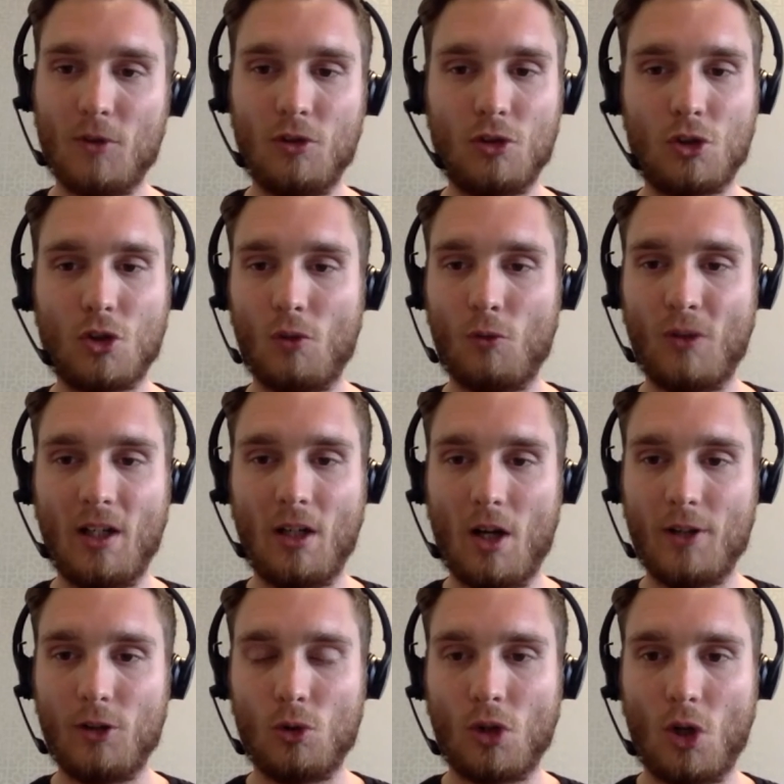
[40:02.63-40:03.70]
you just got to
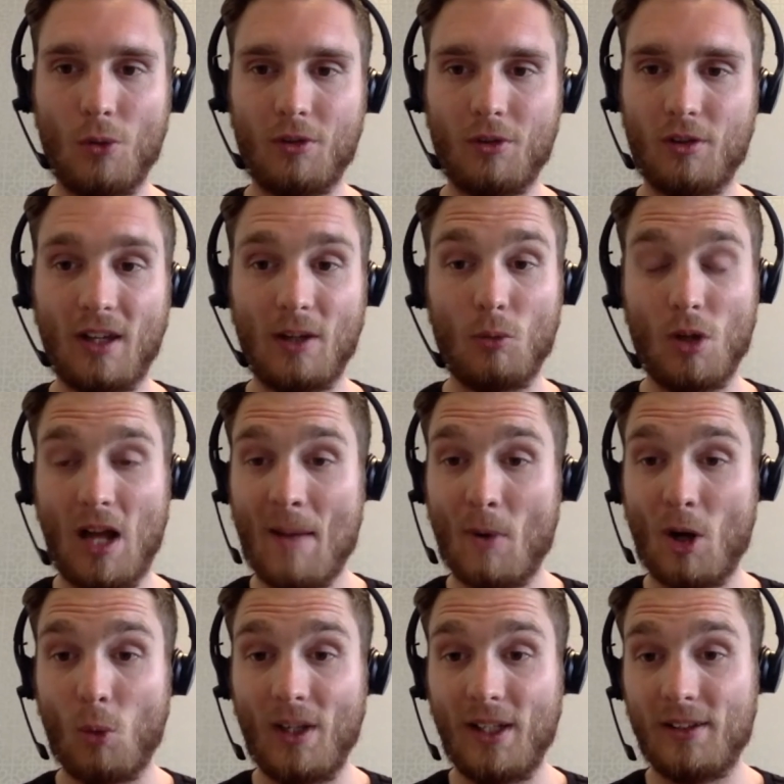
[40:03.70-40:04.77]
realign your goals and say, well, look, am
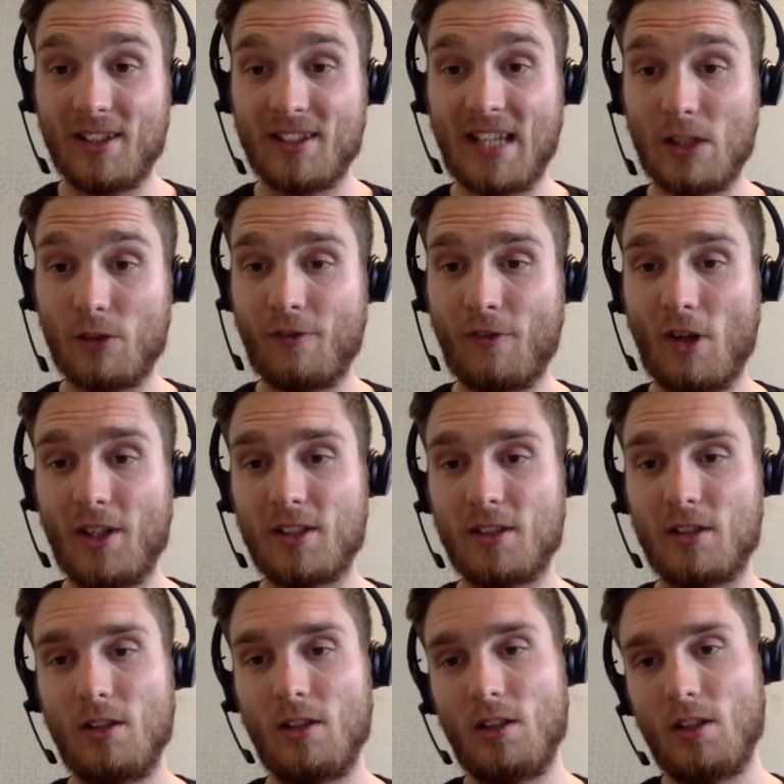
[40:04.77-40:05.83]
I willing to sacrifice
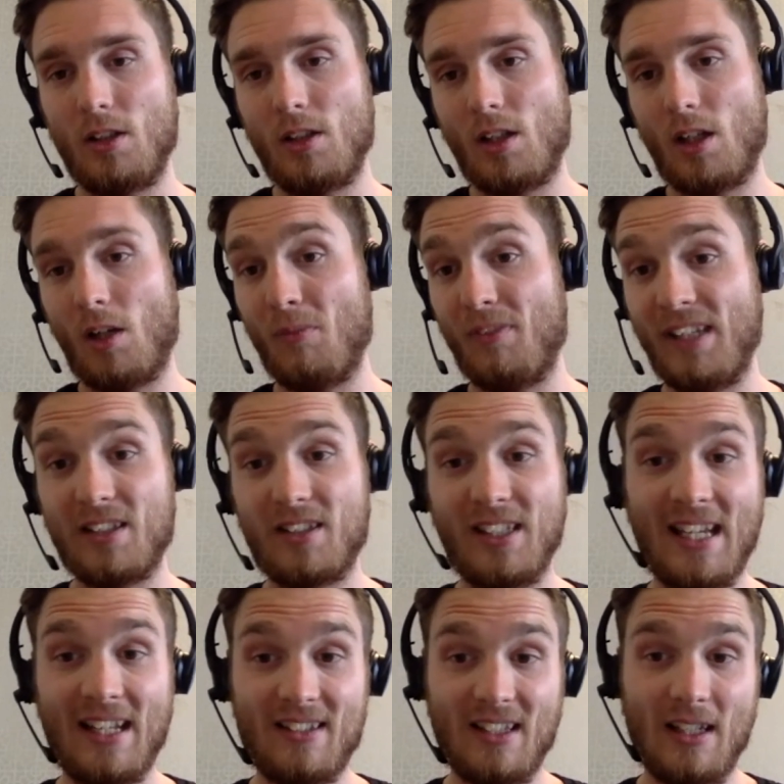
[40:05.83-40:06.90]
um, this to
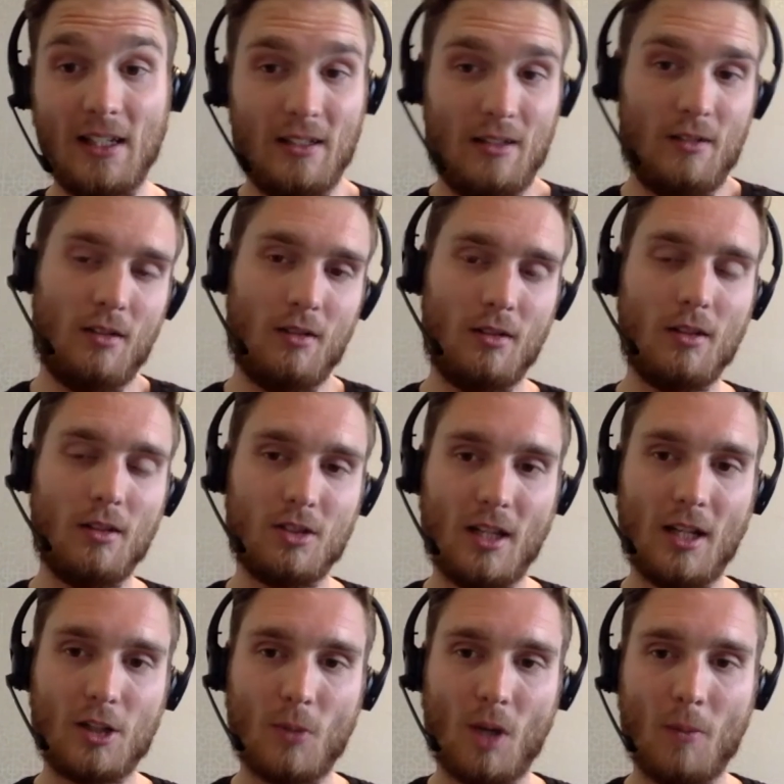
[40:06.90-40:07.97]
get to here? And so
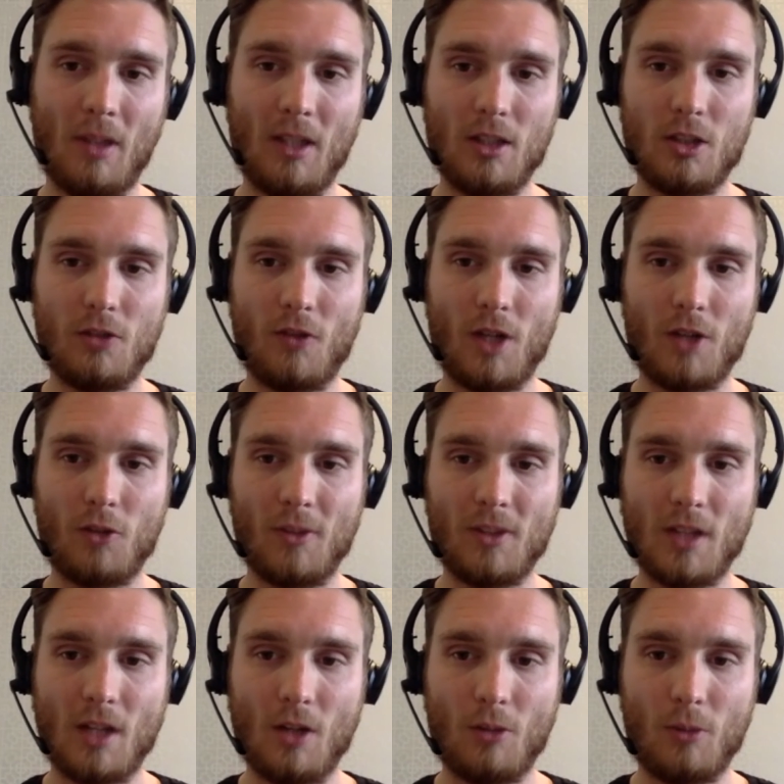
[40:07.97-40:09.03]
that's my biggest advice from a
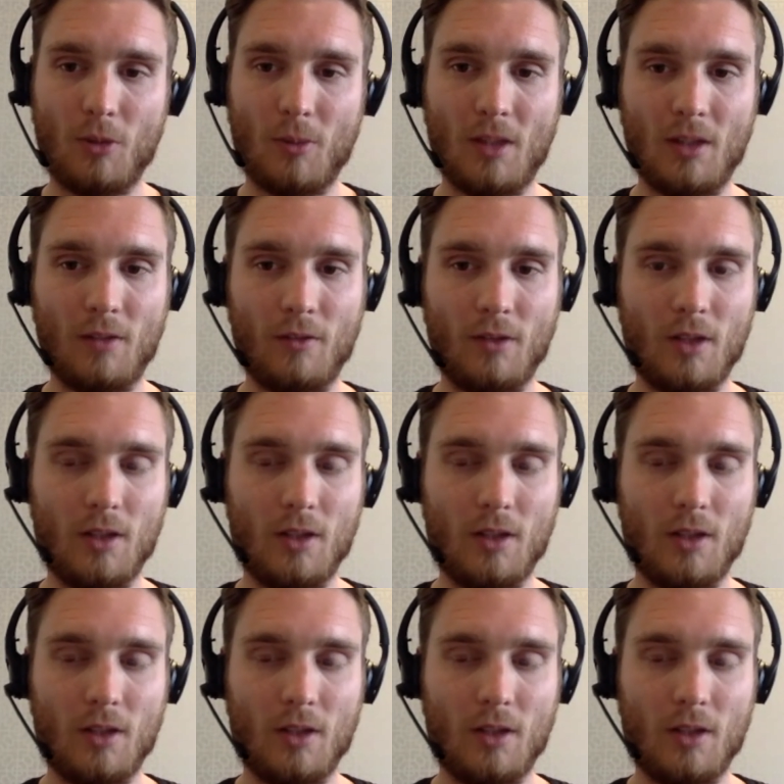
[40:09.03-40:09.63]
sales perspective.